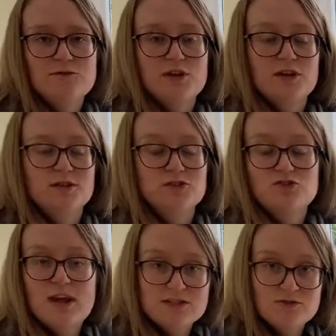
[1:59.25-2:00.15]
the
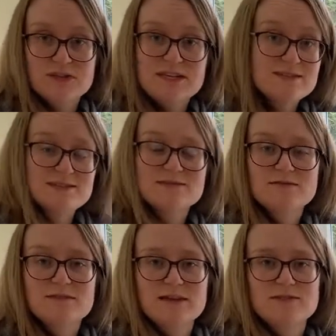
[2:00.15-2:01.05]
stress release
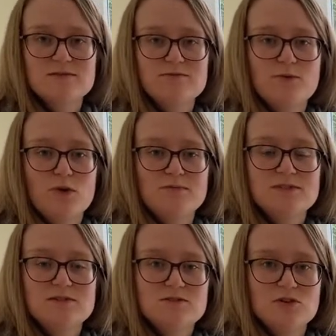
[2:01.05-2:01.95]
that's
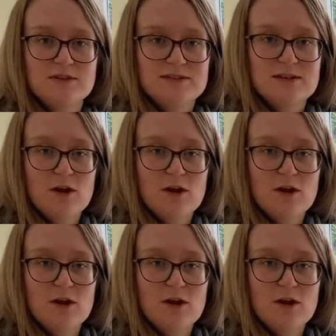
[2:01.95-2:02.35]
formed during this